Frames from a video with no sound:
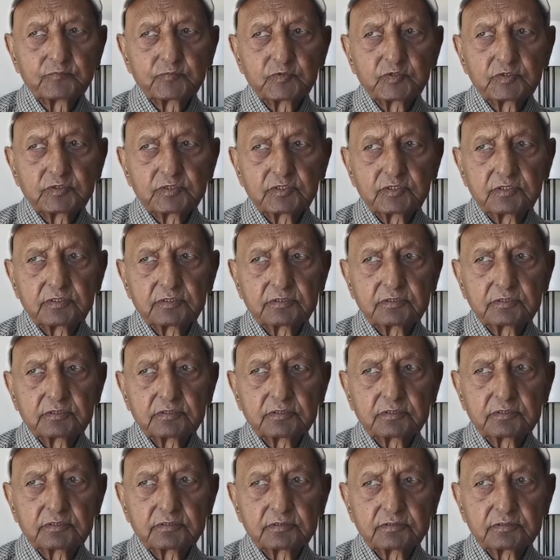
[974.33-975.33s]

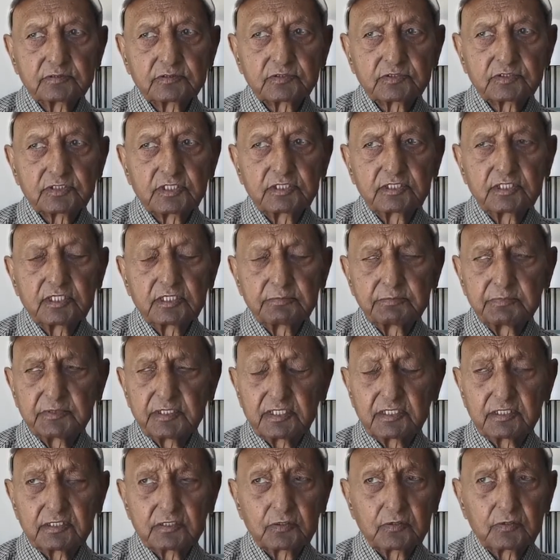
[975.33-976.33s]
Sunday
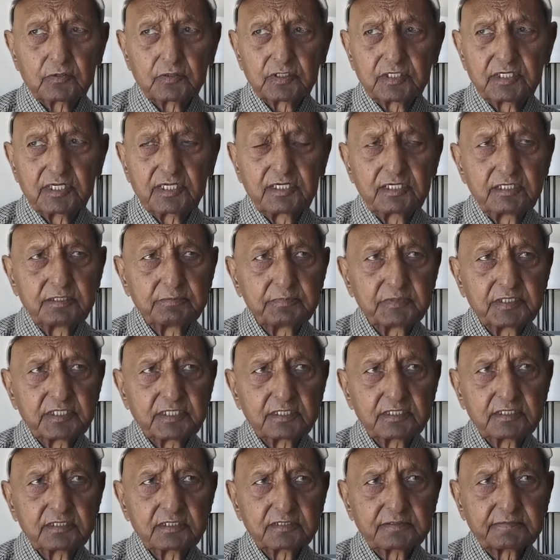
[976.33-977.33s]
Mirror or Daily
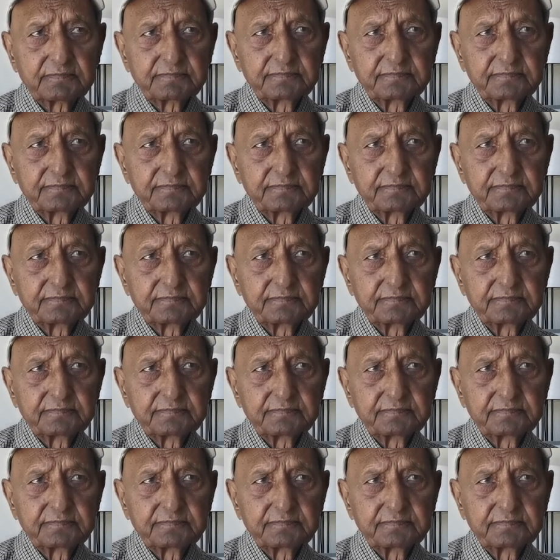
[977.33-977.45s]
Mirror.